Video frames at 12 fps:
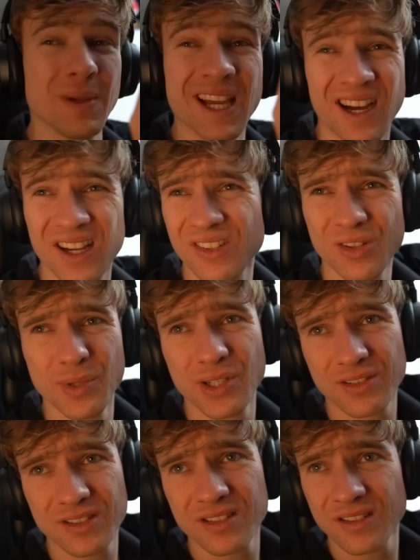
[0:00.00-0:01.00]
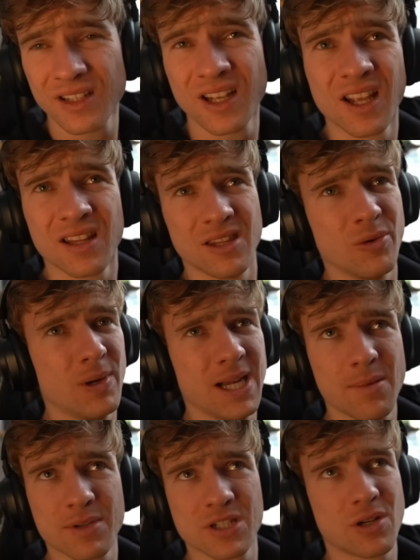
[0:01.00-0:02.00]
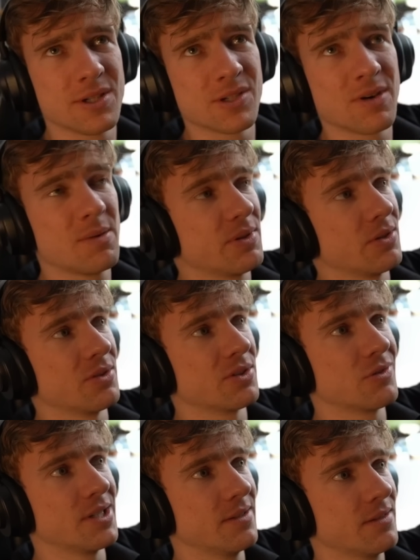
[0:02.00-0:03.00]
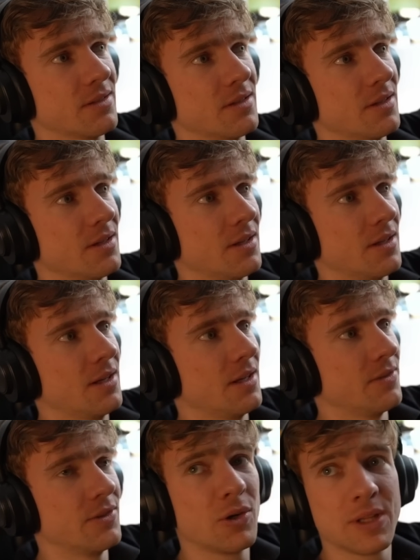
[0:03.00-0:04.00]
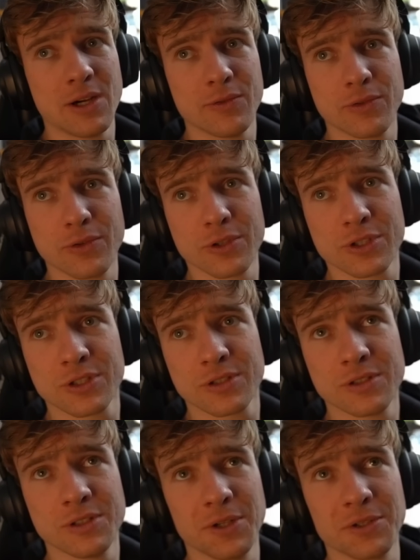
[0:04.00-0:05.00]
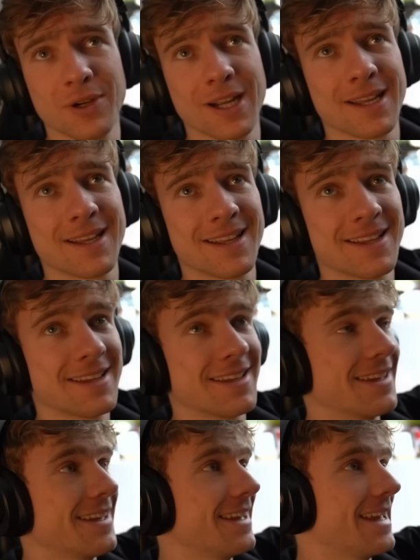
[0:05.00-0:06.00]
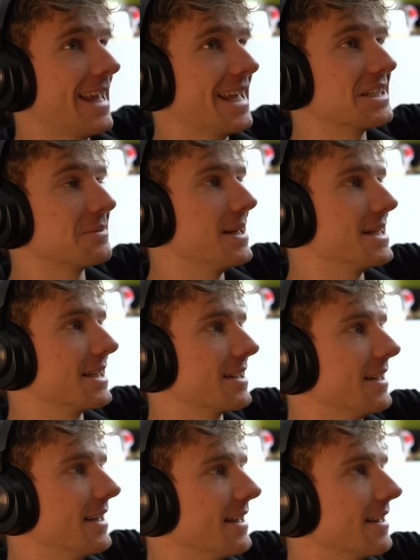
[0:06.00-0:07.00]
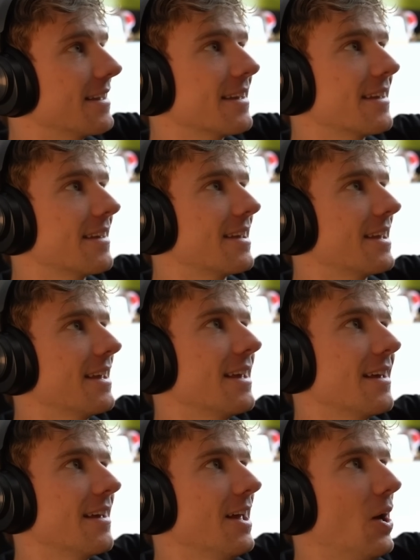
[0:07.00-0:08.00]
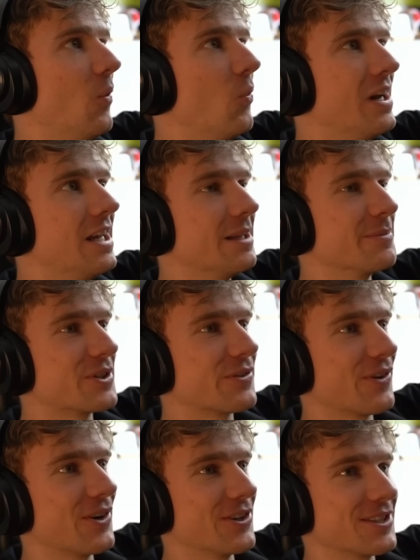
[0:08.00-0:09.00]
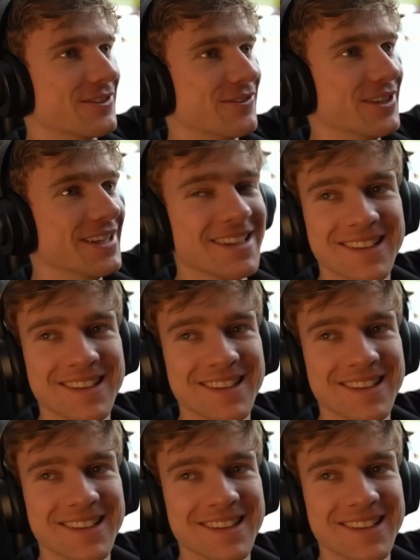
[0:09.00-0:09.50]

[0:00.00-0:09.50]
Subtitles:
high, to be honest. The Williams is always rapid on the straight. No downforce, no drag. It's basically a Williams philosophy.